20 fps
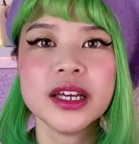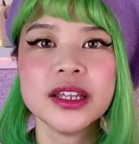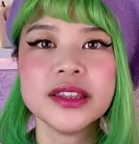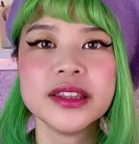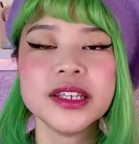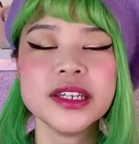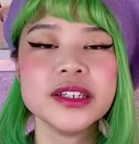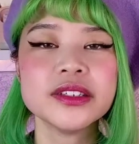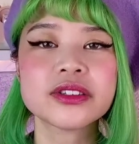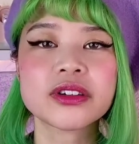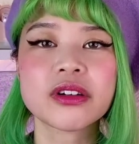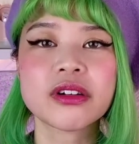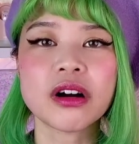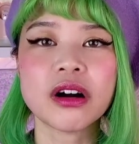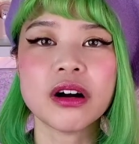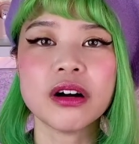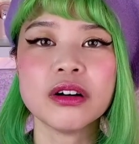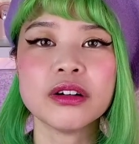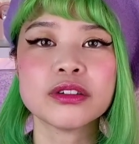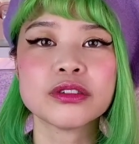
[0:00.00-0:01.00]
These are
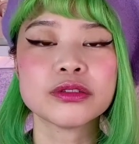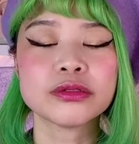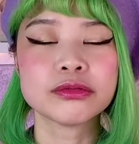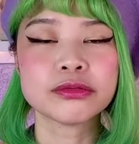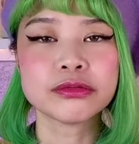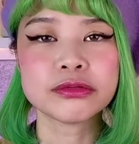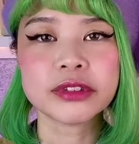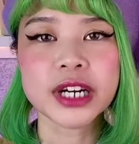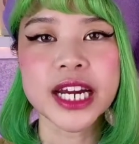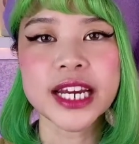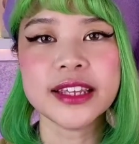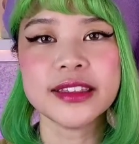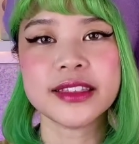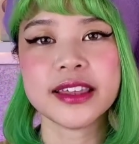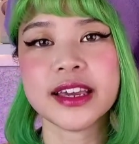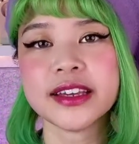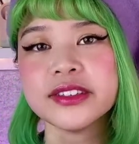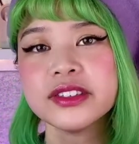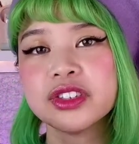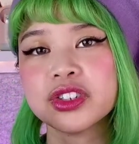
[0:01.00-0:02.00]
all great
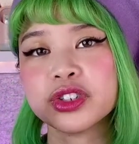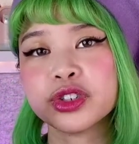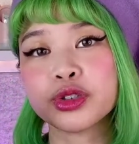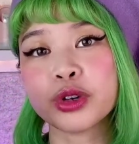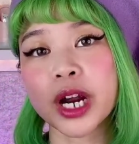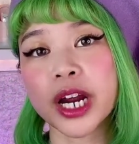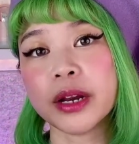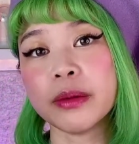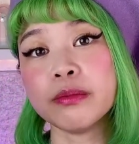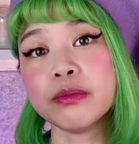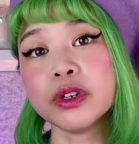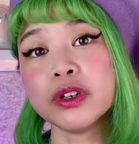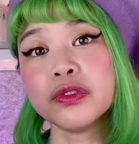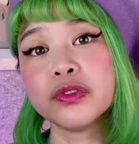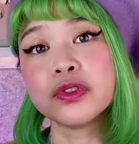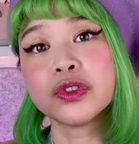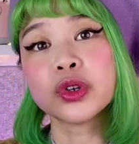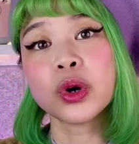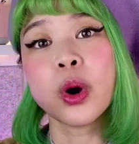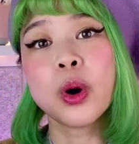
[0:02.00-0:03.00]
things to try to move
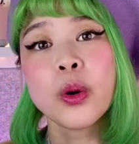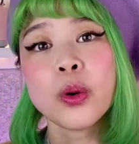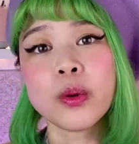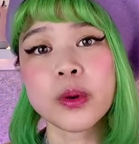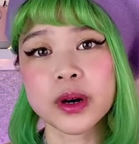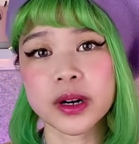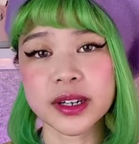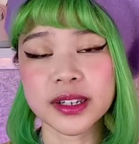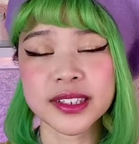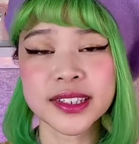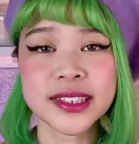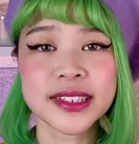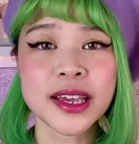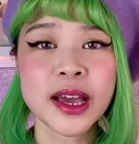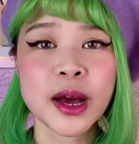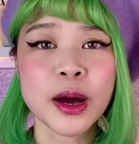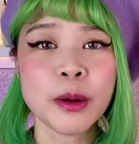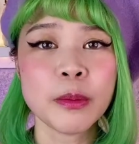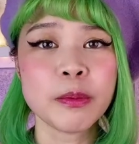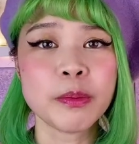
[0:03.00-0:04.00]
towards,
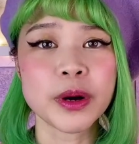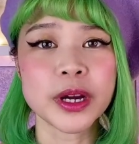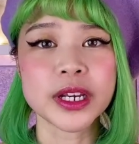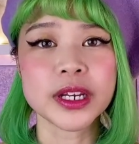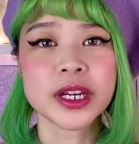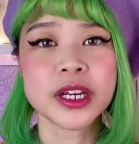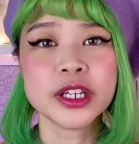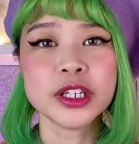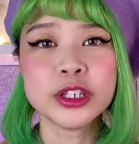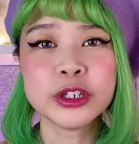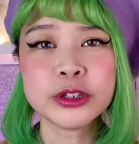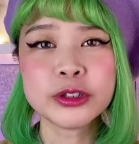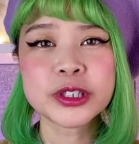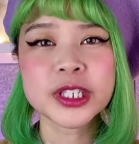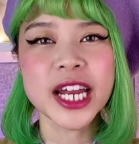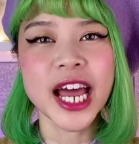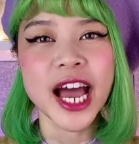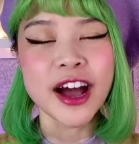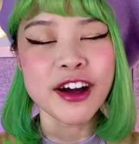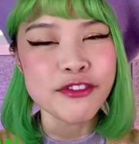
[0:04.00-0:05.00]
but you should
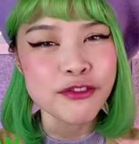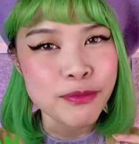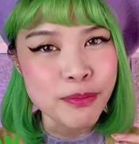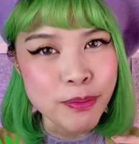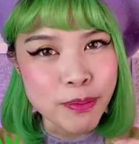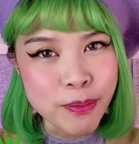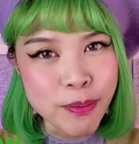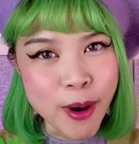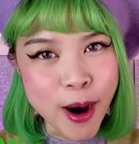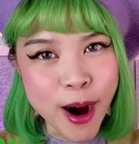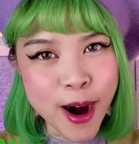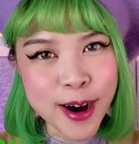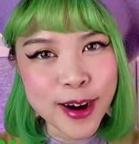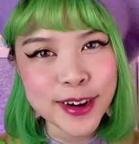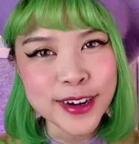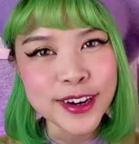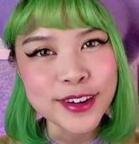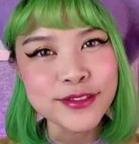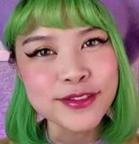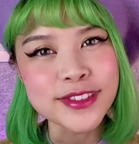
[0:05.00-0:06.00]
have part
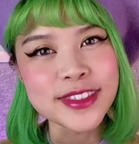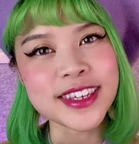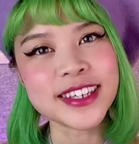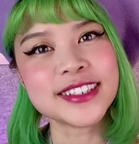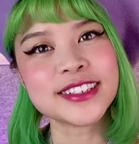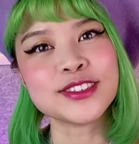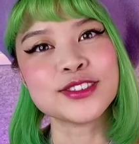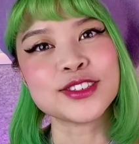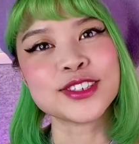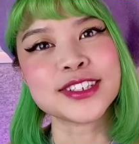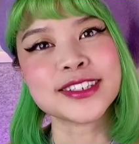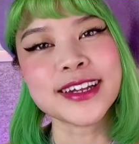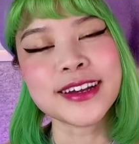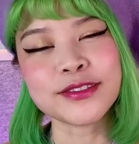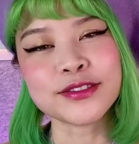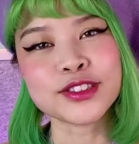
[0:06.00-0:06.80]
of this yourself.